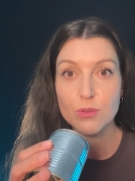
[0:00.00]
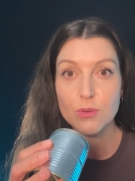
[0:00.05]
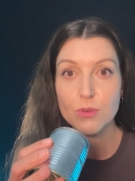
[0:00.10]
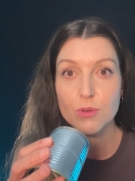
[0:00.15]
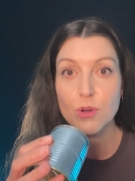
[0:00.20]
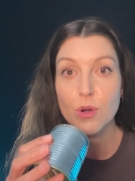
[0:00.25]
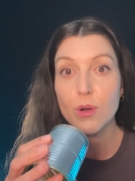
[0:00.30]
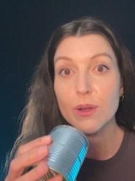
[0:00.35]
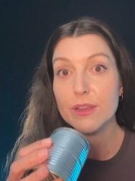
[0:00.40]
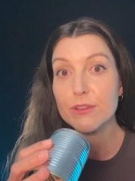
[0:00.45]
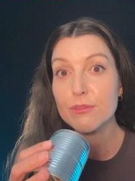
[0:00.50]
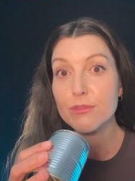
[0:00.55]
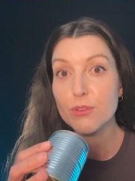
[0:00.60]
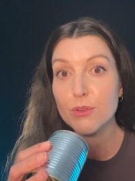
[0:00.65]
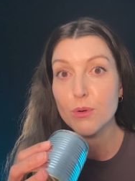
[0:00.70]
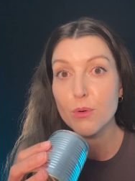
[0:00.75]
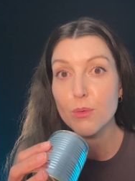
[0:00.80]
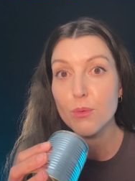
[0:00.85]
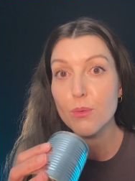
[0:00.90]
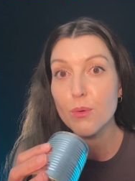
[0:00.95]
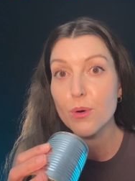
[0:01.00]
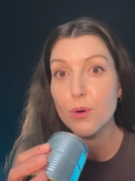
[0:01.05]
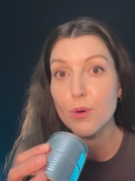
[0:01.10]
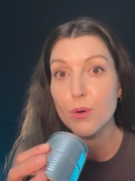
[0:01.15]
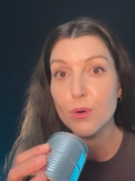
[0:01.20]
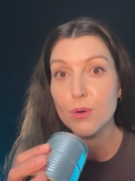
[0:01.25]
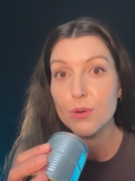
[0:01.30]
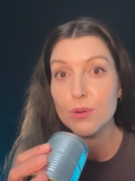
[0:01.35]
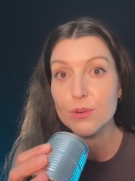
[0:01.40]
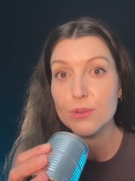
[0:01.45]
or going for a
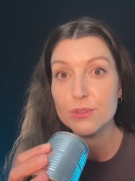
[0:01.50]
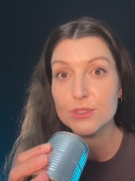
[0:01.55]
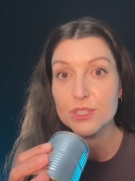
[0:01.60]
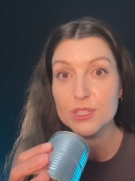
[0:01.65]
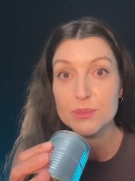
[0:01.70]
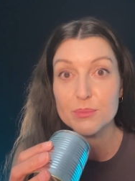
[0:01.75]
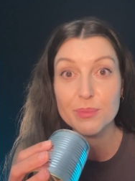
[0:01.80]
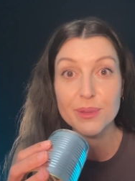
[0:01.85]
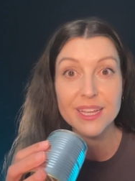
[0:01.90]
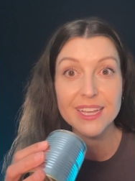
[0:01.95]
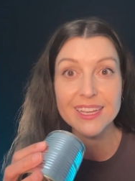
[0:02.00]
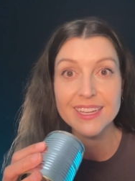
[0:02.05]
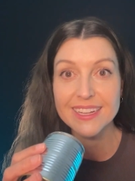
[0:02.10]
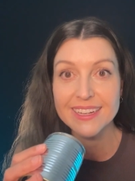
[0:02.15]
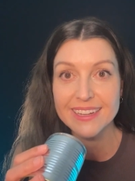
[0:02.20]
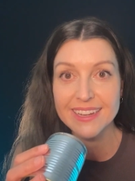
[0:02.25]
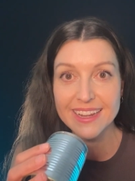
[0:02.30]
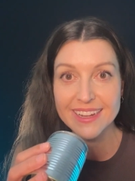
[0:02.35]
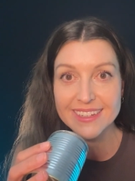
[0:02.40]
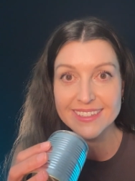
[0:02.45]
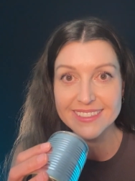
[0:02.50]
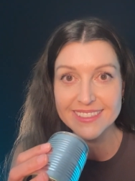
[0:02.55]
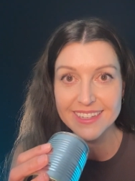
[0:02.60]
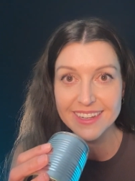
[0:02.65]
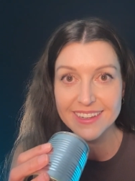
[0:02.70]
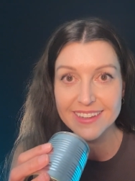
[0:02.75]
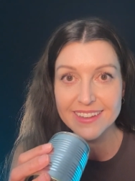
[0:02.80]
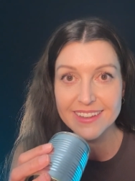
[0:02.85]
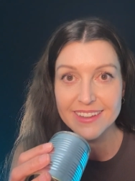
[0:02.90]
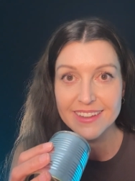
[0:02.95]
walk or just being in
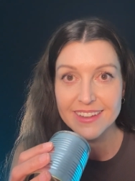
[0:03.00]
nature.